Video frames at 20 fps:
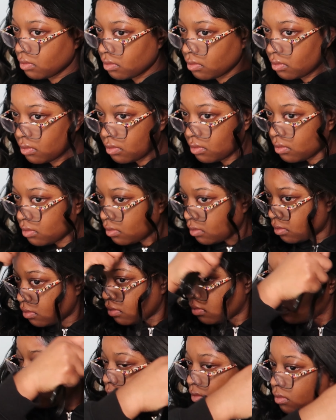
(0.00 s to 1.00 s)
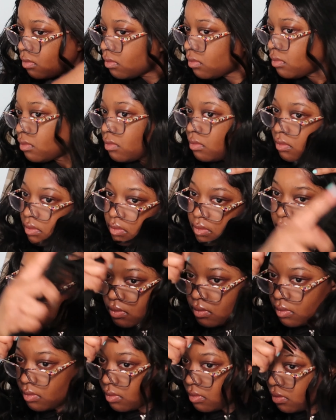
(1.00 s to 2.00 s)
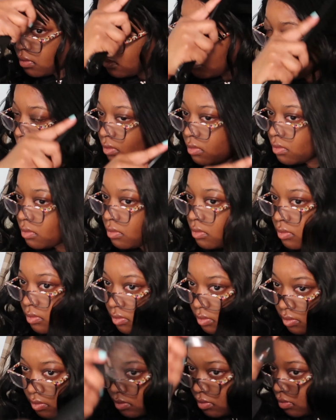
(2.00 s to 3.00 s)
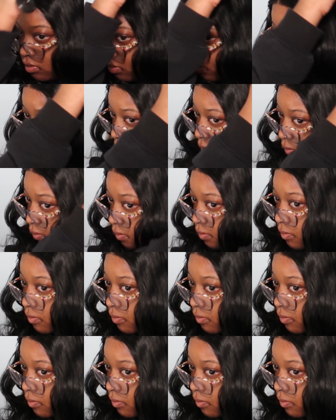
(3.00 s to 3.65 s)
(silence)